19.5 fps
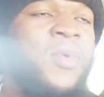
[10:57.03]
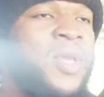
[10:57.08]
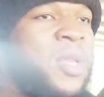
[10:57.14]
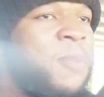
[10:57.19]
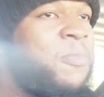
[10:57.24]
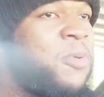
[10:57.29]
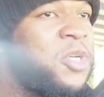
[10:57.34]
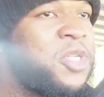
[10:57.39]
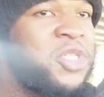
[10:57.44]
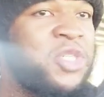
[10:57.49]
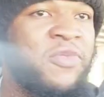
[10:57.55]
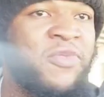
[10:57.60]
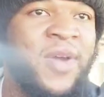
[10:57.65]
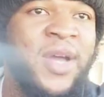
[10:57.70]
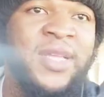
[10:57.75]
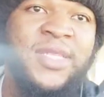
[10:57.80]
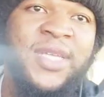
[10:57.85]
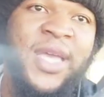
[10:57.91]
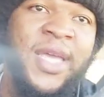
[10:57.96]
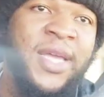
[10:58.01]
We need to push
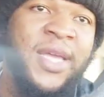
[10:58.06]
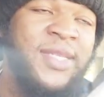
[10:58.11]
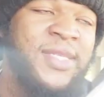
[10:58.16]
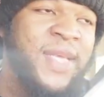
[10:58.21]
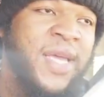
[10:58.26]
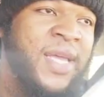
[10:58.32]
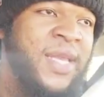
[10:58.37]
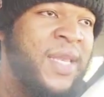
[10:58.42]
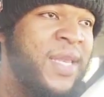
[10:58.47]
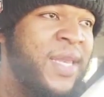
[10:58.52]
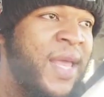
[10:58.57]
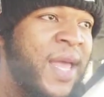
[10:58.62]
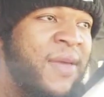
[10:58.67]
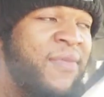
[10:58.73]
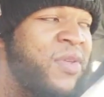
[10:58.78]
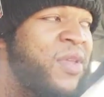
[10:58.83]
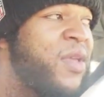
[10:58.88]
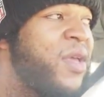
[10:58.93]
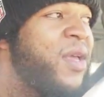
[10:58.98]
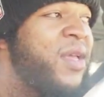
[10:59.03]
Gervonta and, and
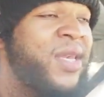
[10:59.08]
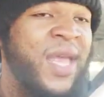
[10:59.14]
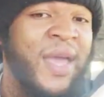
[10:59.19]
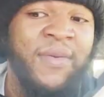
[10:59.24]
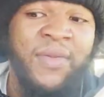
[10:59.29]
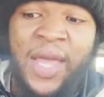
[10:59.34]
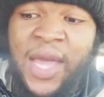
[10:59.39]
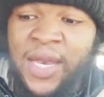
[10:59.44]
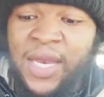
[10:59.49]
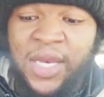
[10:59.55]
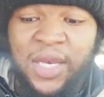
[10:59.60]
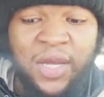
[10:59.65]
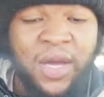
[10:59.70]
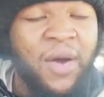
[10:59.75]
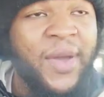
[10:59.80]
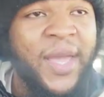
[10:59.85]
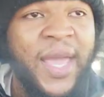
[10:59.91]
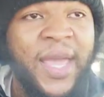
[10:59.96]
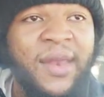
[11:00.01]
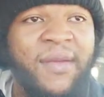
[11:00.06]
Devin. Devin, they need to
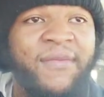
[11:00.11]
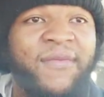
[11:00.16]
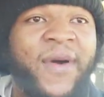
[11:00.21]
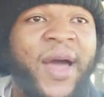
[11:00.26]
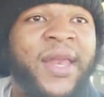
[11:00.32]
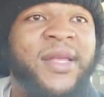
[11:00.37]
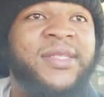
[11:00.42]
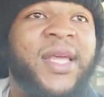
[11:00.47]
go ahead and fight.